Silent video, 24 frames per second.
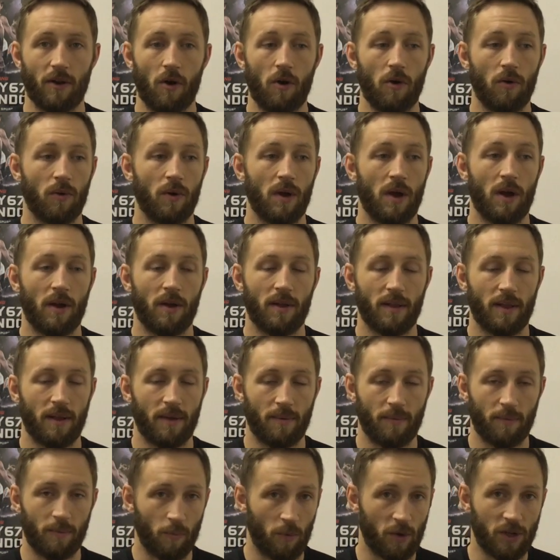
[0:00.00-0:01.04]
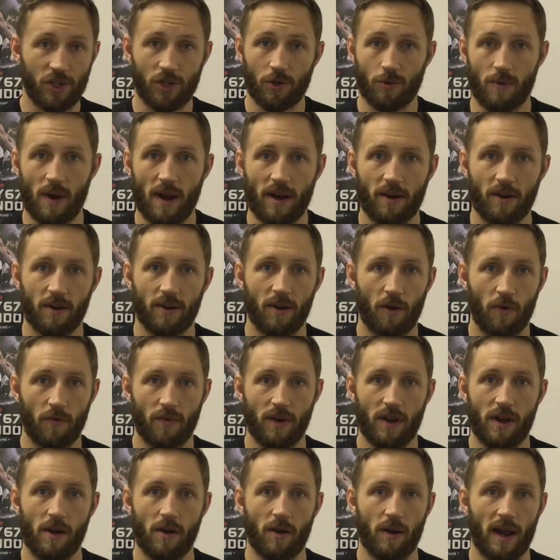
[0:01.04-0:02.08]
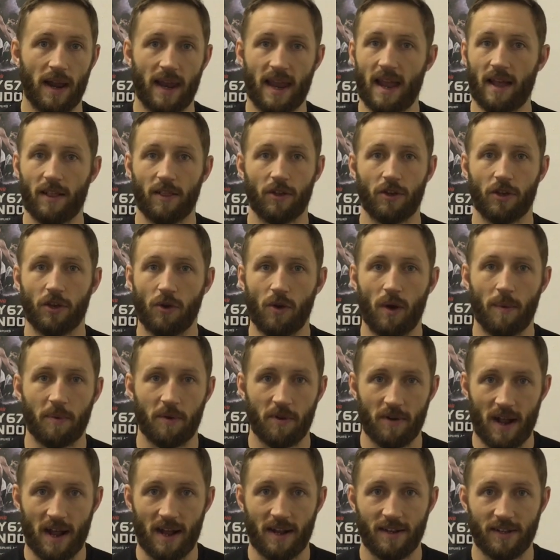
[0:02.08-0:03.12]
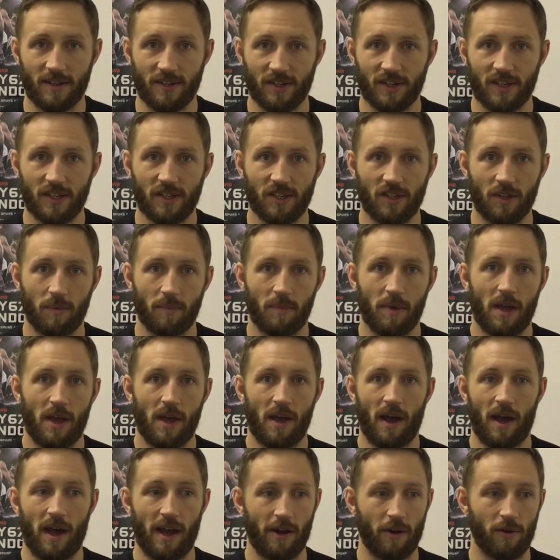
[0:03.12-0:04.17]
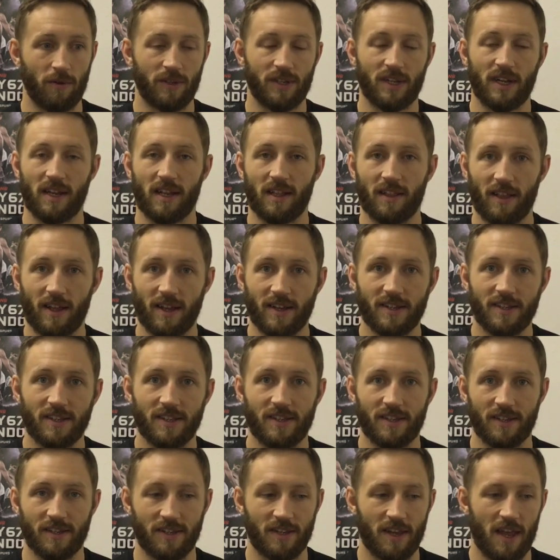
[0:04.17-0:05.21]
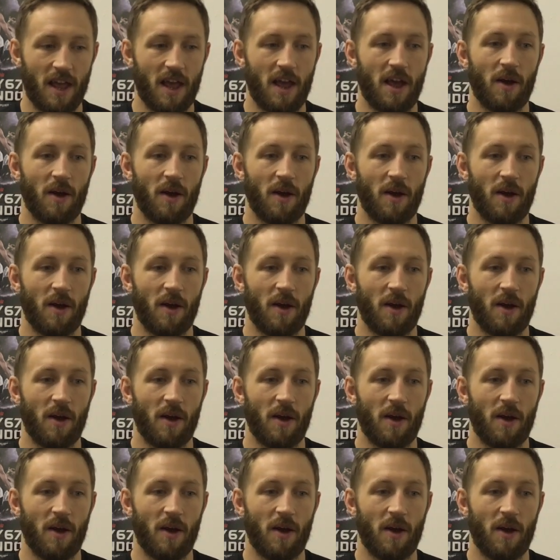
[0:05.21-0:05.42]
Oh, what's your record over here? I can't look you up, you're not in the system. I don't see any licenses.